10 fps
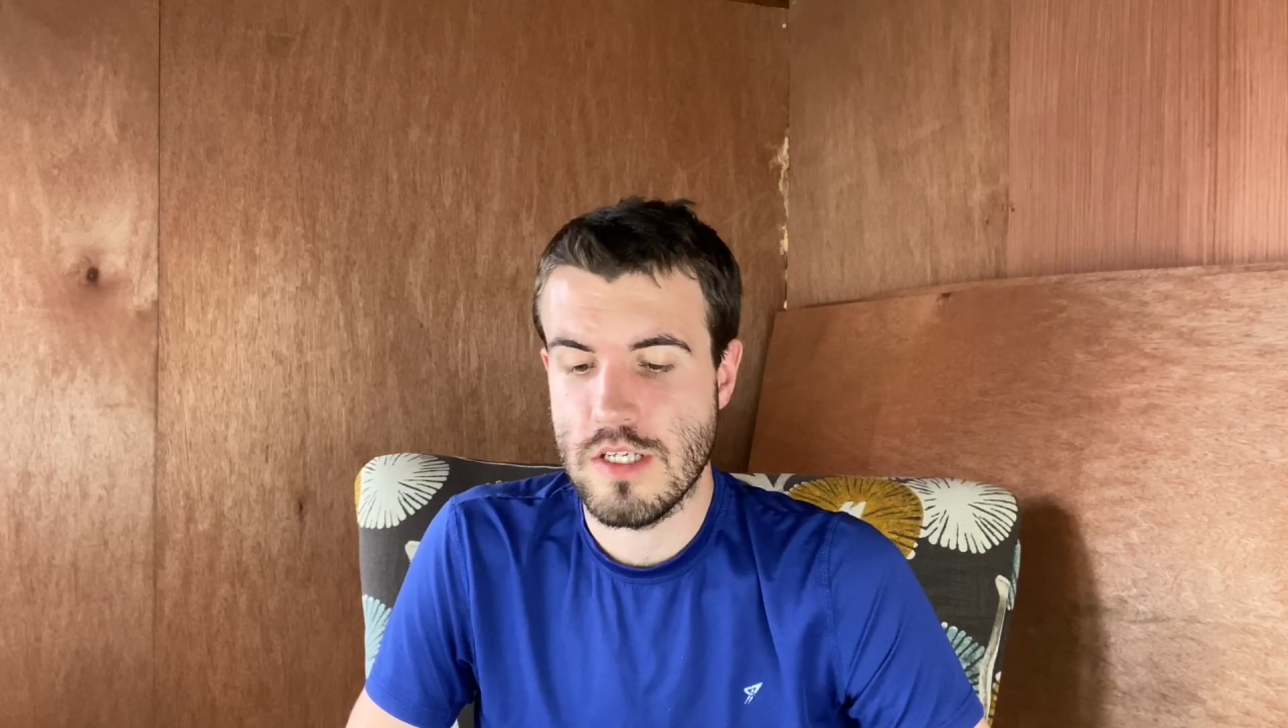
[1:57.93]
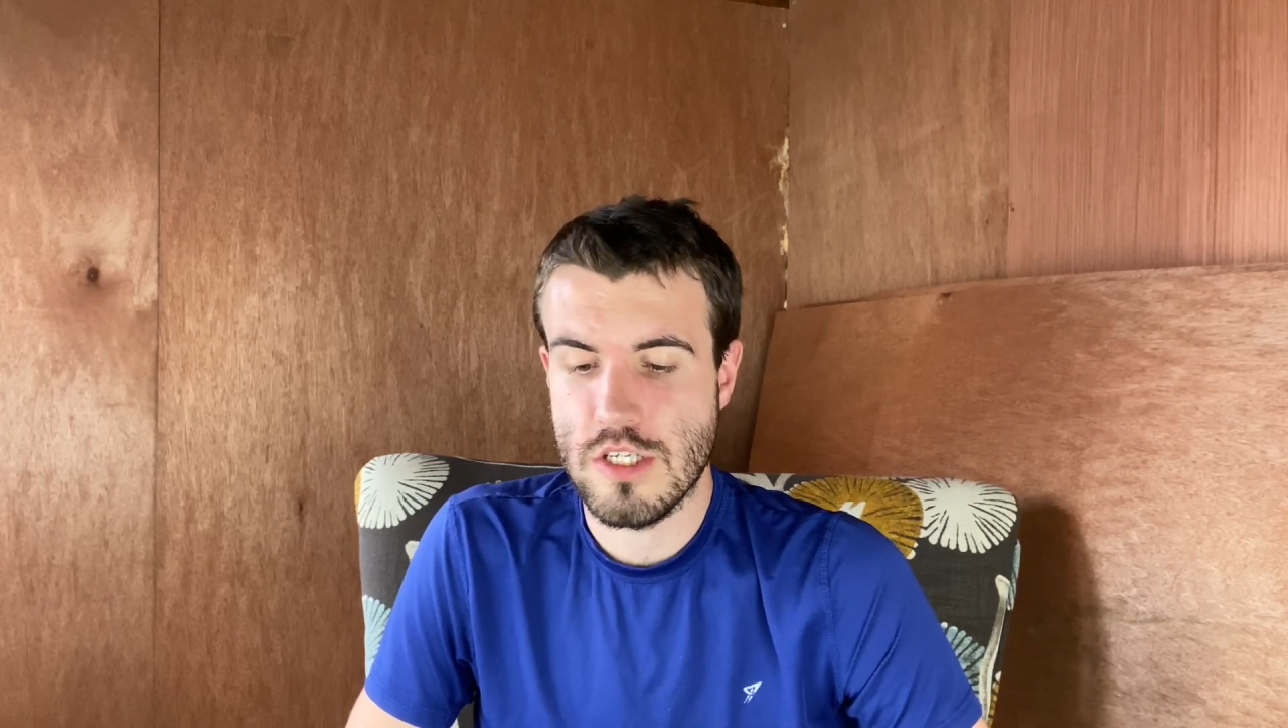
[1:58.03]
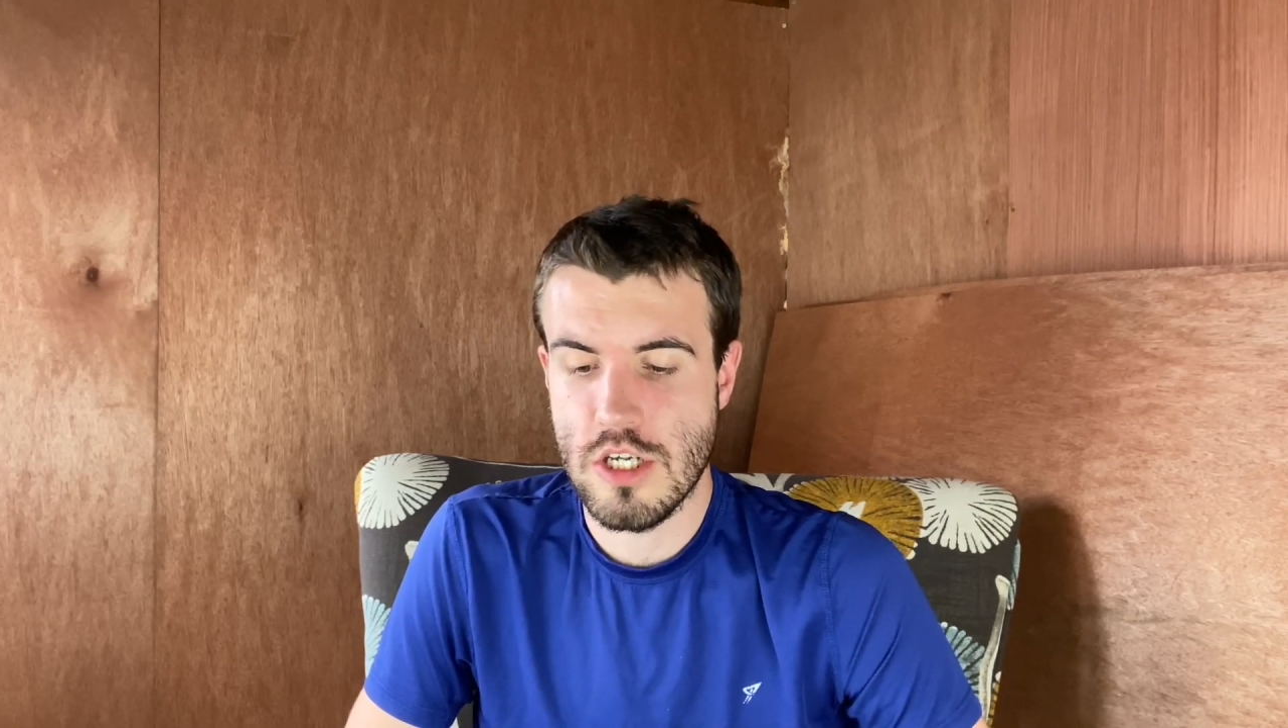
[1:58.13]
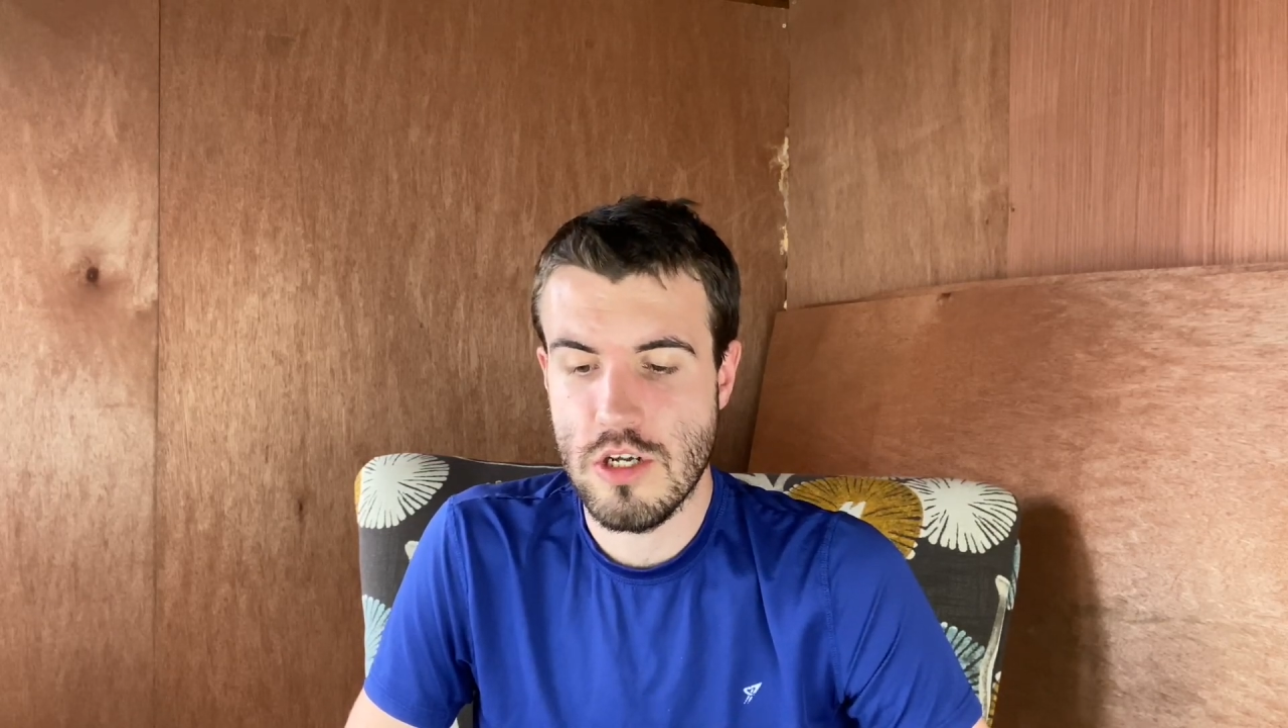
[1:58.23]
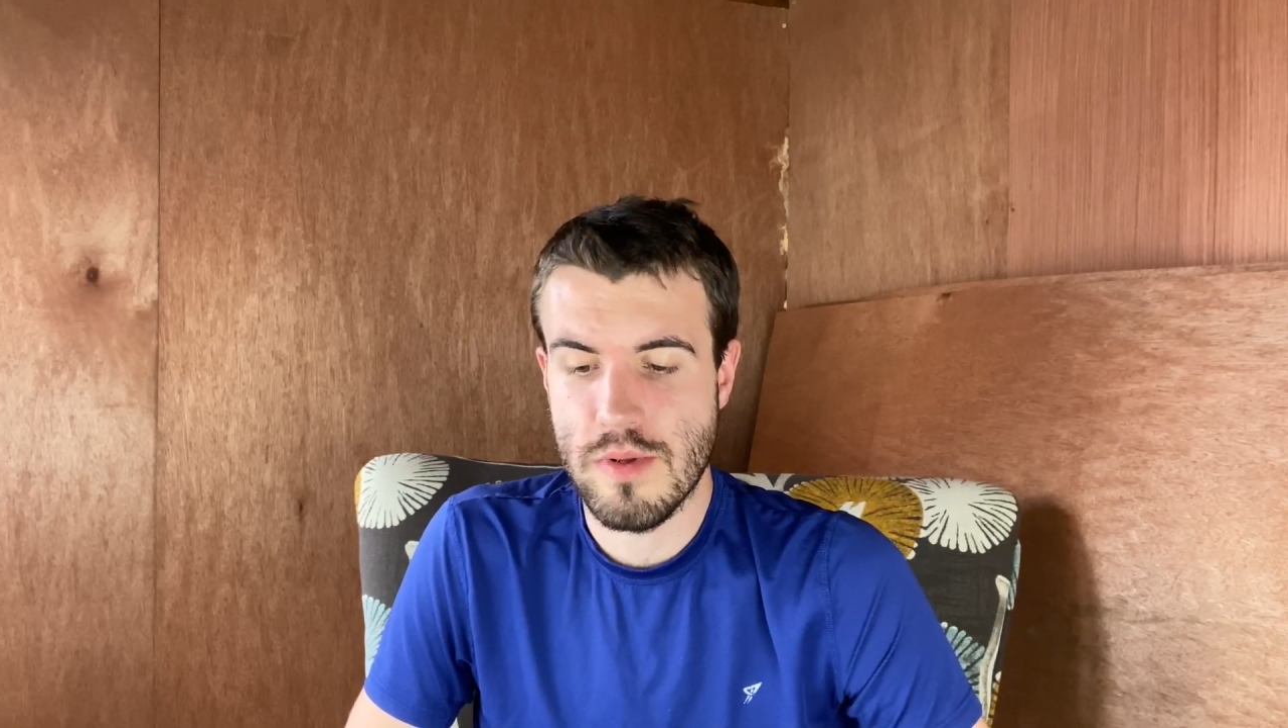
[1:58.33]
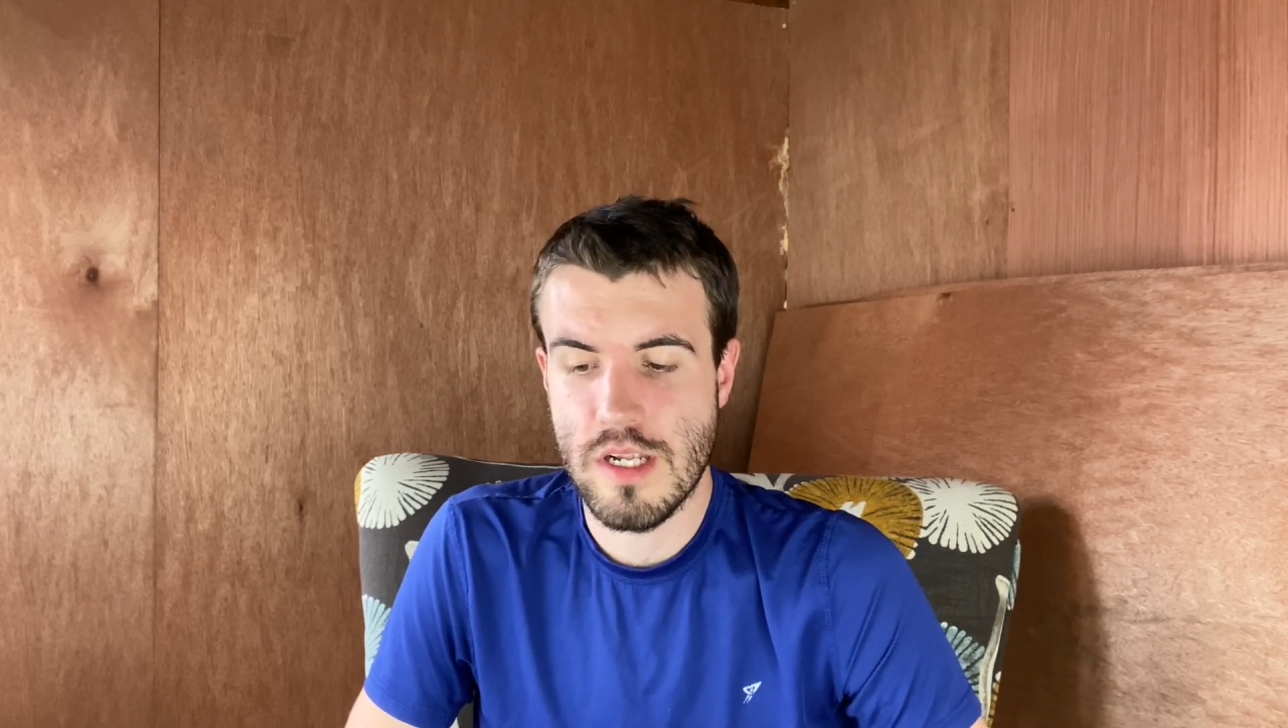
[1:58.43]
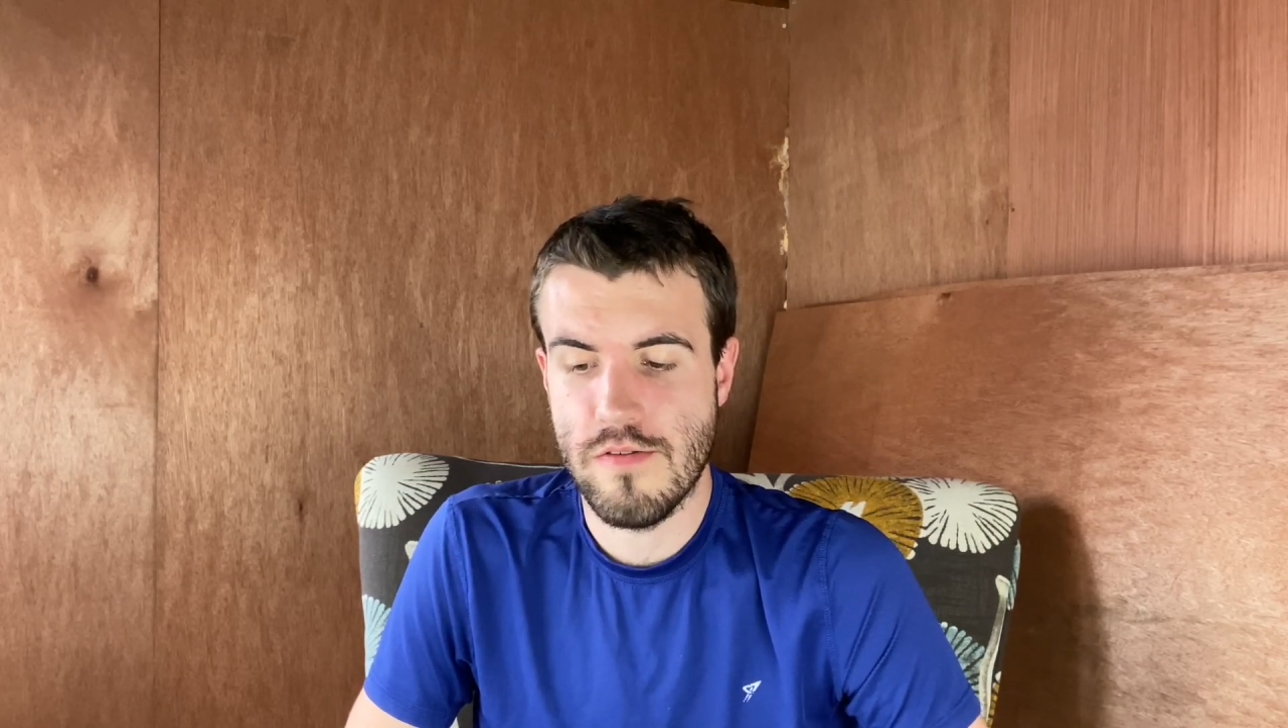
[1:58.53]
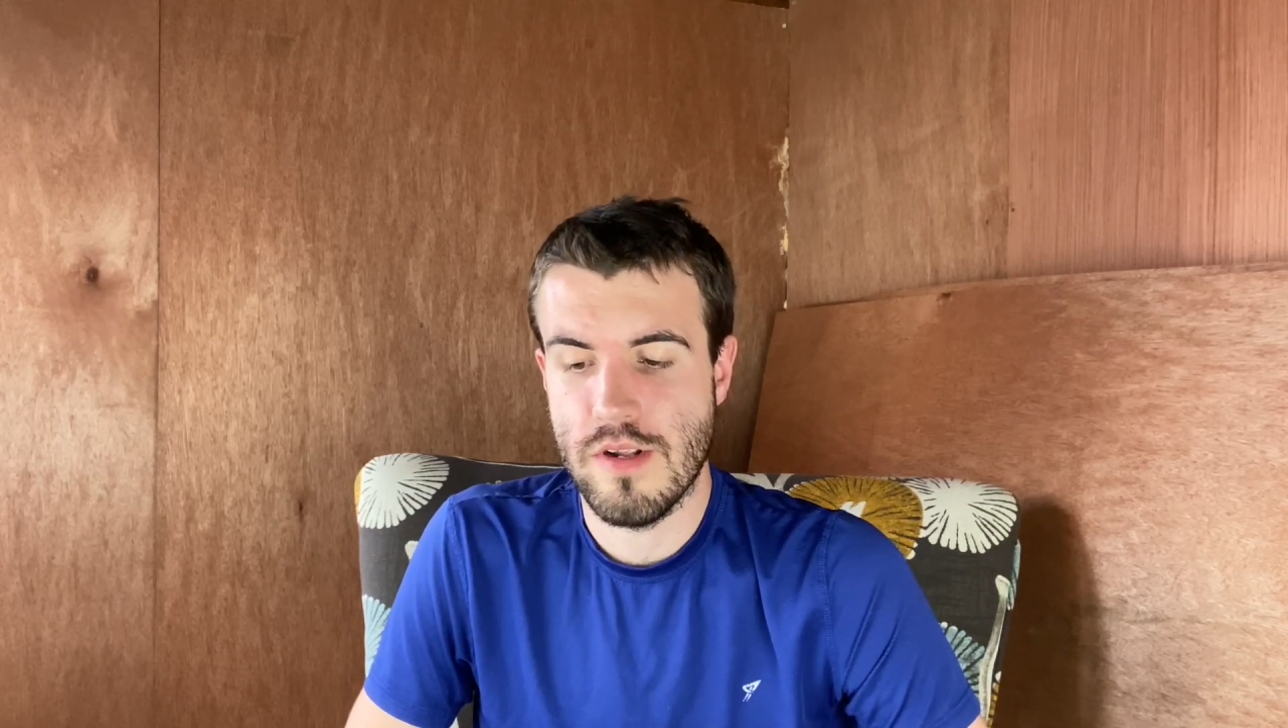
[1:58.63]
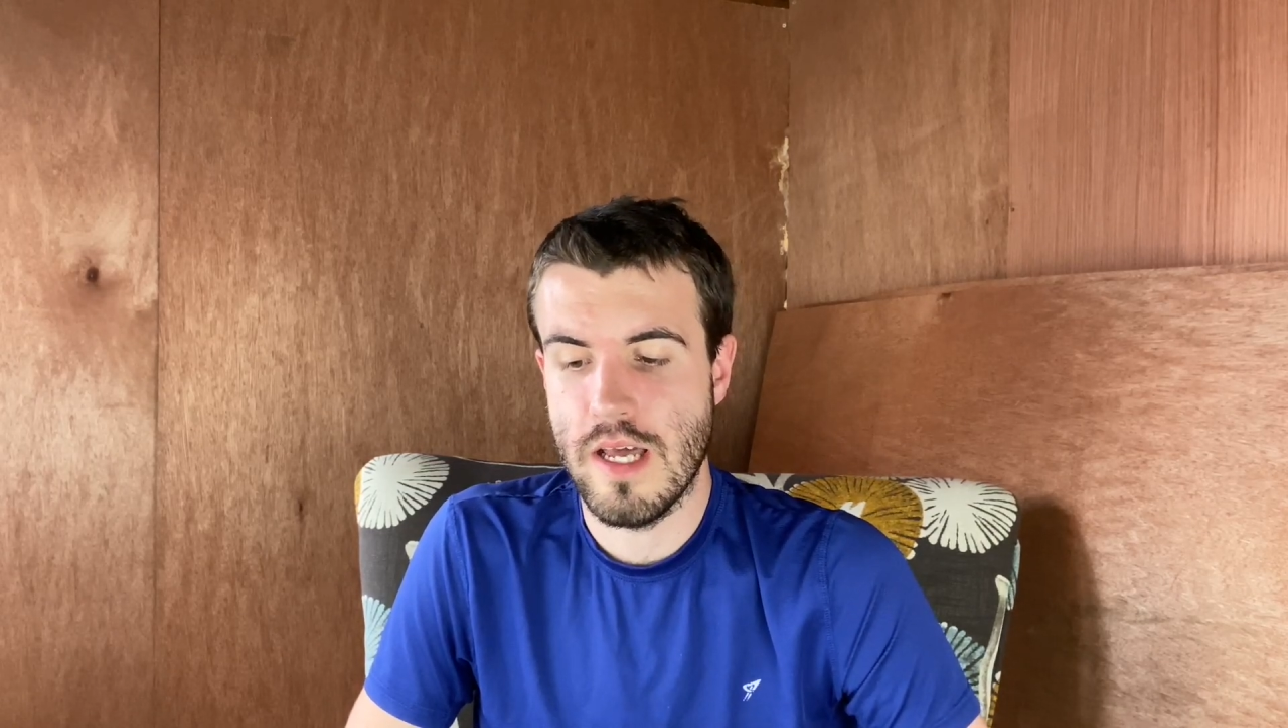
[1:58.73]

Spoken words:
so many different